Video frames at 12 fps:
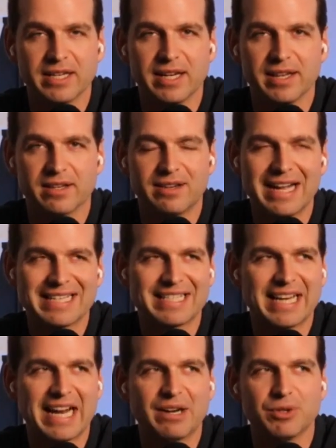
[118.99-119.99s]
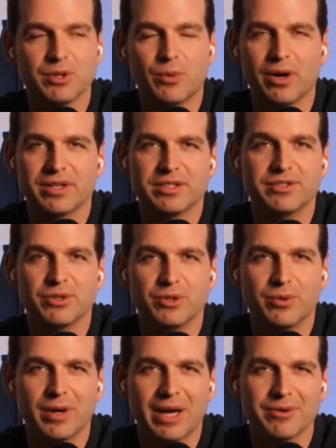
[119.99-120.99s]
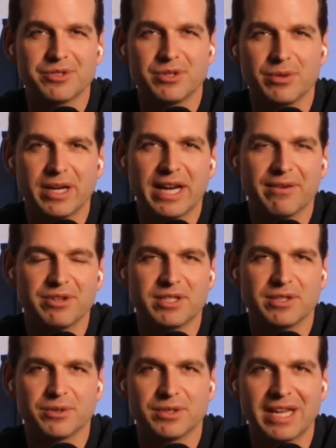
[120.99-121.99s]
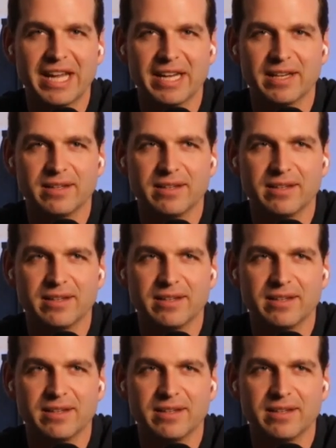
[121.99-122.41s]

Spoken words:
And the last thing I really wanted to do when I was doing it every single day and